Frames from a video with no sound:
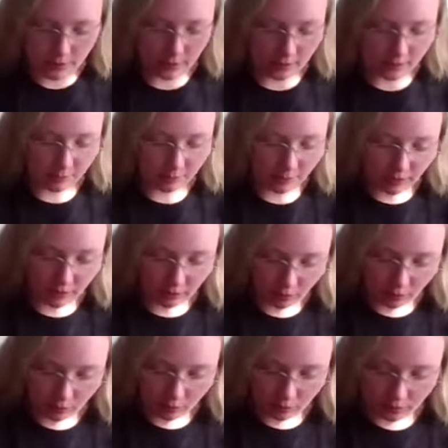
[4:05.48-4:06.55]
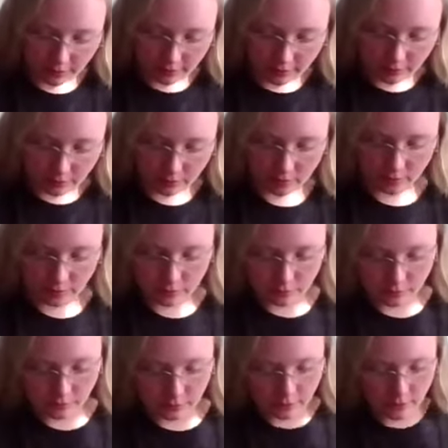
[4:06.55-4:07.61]
and spread it all around.
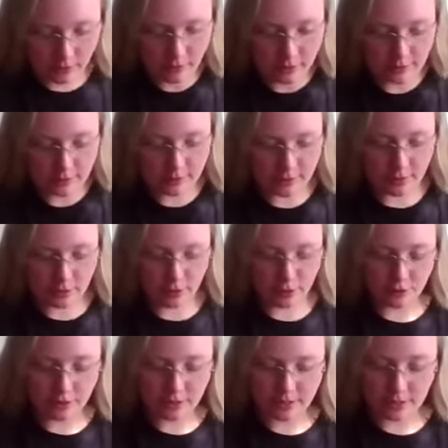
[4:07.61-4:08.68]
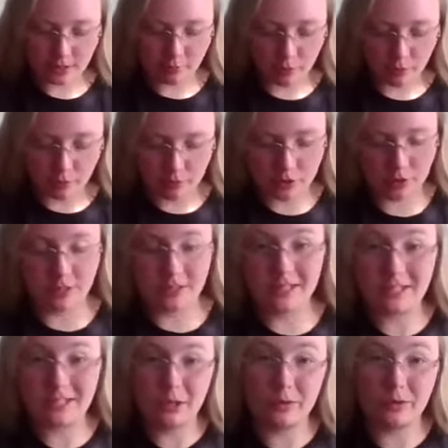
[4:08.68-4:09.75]
And this is gonna grease the bowl so that
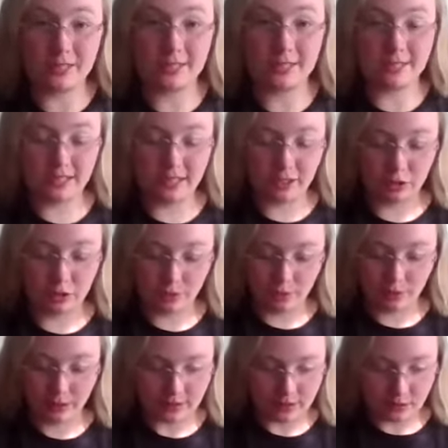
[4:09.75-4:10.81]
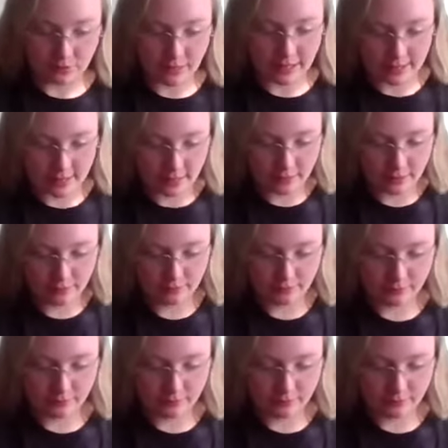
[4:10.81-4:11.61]
the dough doesn't stick to it while it's rising.